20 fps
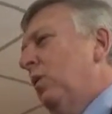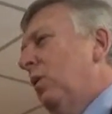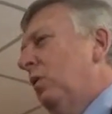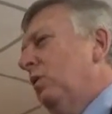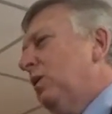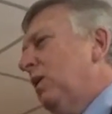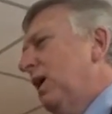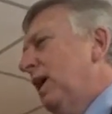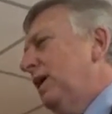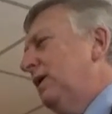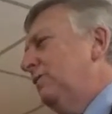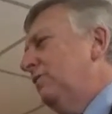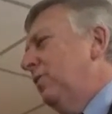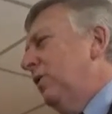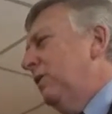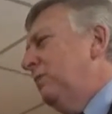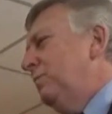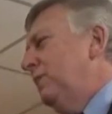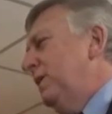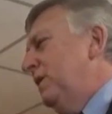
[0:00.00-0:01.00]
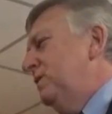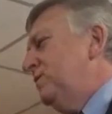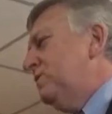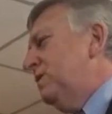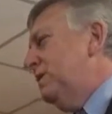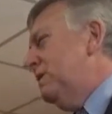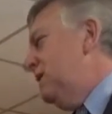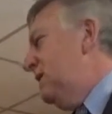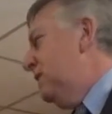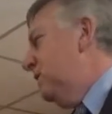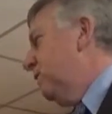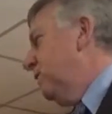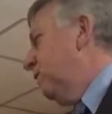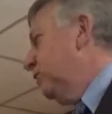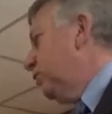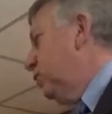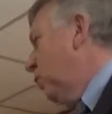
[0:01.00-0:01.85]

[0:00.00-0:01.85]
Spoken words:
all kind of on pins and needles,